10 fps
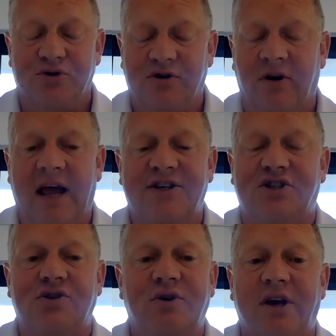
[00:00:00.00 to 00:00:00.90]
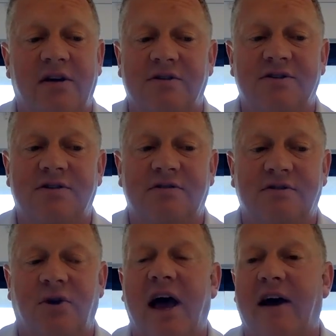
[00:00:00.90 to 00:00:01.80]
So the last 2 years,
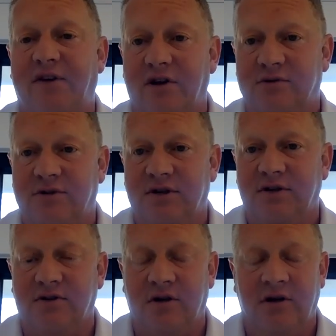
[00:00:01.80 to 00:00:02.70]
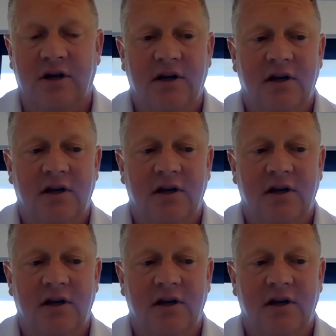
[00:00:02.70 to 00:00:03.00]
2.5 years, we've seen sort of